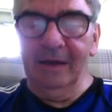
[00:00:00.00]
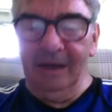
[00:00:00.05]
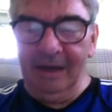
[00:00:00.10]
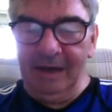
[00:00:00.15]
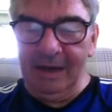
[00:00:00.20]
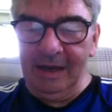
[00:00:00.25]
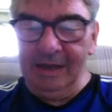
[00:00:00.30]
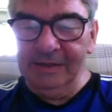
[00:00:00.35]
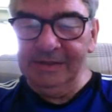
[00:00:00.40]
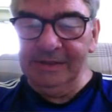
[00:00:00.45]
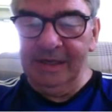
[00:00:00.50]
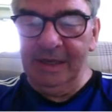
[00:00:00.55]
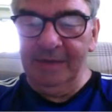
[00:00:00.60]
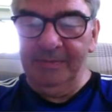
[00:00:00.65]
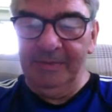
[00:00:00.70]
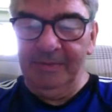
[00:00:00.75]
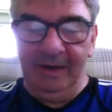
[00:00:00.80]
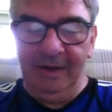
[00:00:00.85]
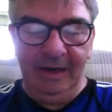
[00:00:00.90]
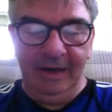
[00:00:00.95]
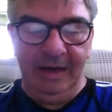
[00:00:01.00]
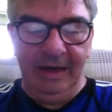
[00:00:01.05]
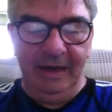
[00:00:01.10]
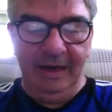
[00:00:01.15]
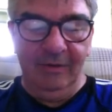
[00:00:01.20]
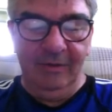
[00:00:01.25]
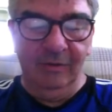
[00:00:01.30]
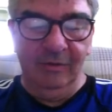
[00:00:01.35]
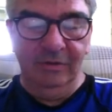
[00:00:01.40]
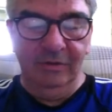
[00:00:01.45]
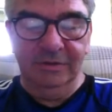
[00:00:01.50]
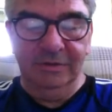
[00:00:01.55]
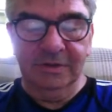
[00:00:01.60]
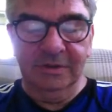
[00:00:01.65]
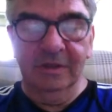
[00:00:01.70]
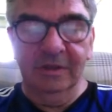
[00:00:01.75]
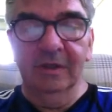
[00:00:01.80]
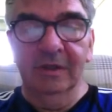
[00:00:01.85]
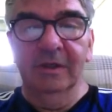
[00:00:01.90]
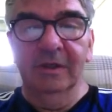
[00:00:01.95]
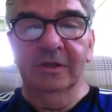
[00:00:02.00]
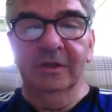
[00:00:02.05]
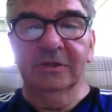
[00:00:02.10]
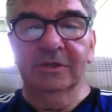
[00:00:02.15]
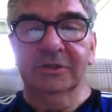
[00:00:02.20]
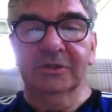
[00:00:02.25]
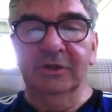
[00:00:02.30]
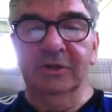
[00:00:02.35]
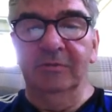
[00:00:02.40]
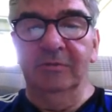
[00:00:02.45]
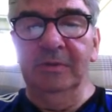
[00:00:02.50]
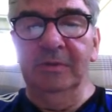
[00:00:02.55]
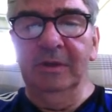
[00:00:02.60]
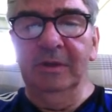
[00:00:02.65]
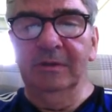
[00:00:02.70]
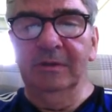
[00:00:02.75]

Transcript: and I type in equals sum,